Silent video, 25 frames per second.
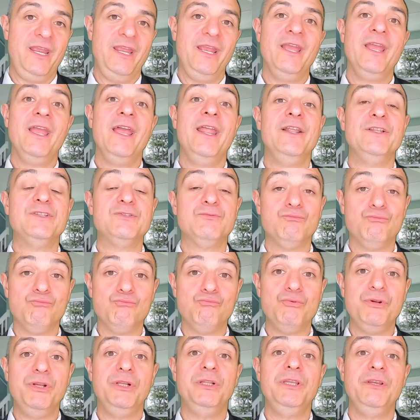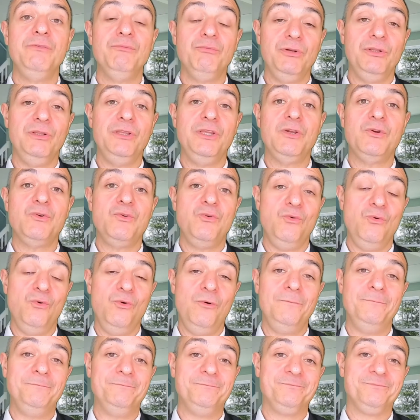and it's really, really cool.
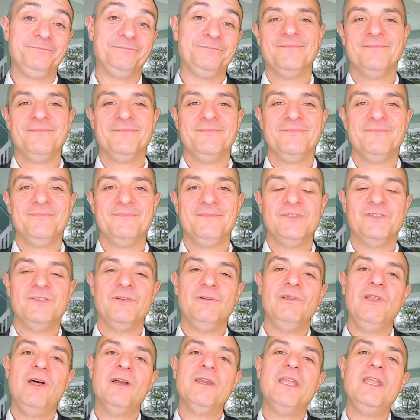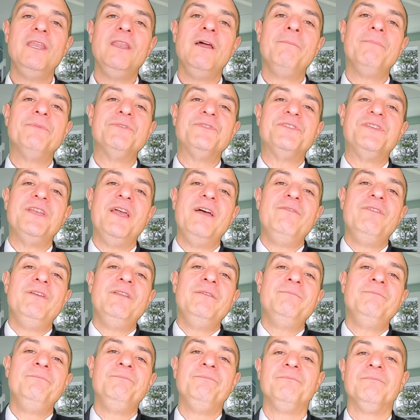So lucky number seven,
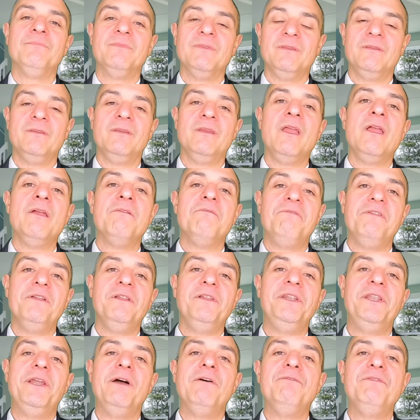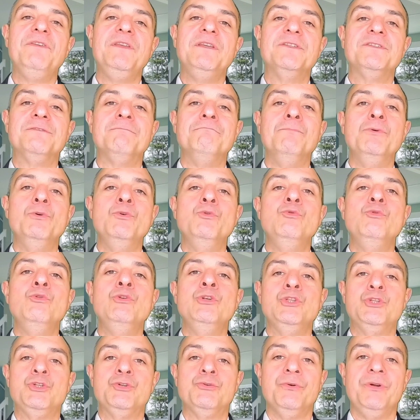Philadelphia's moon
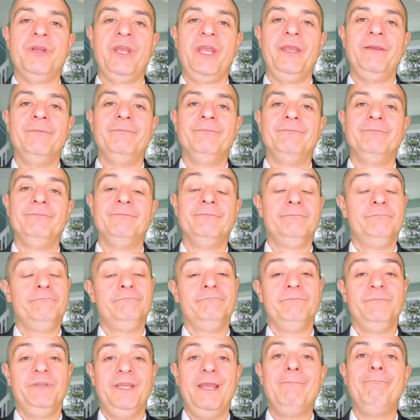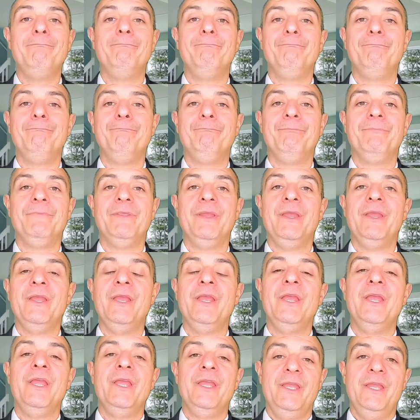tree. Yep,
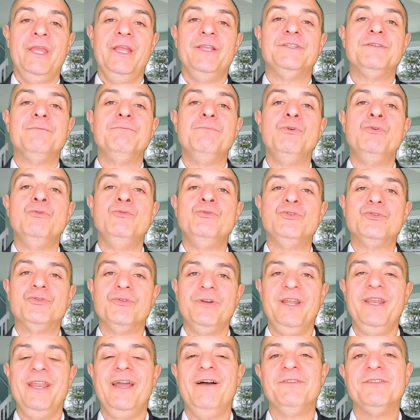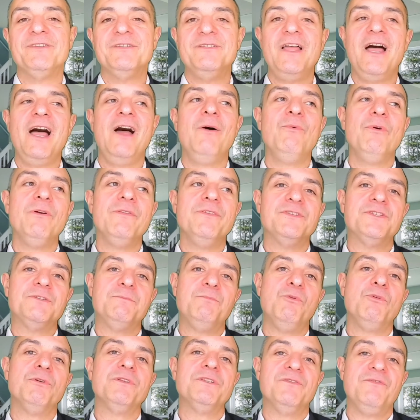it's a moon tree. Now it's not where the
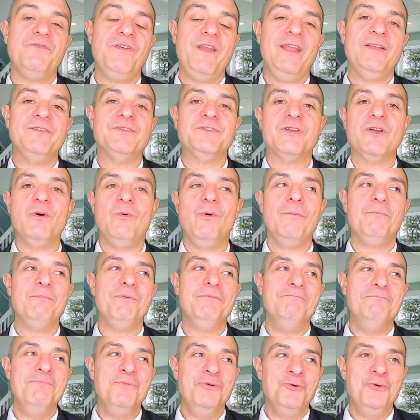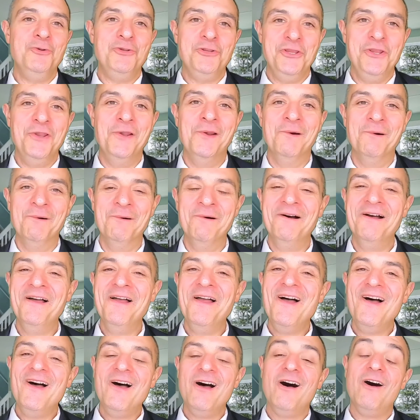sports fans go up and moon you,
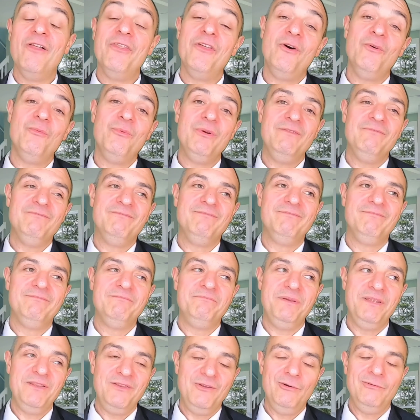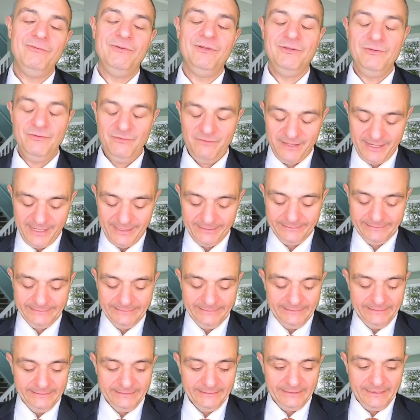although we've been known to do that.
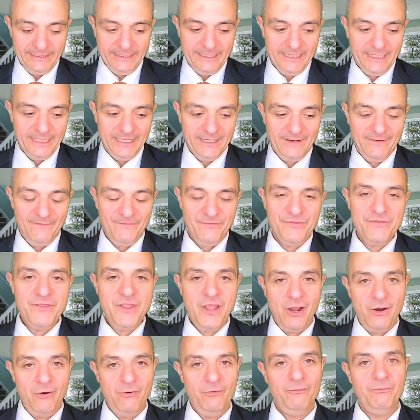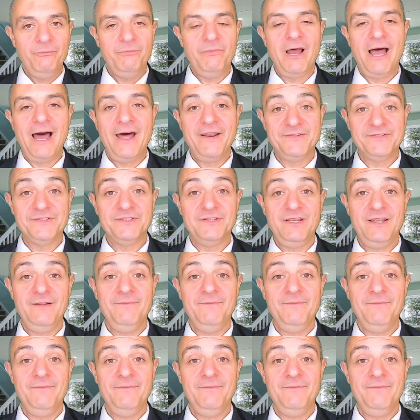Uh, no, honestly,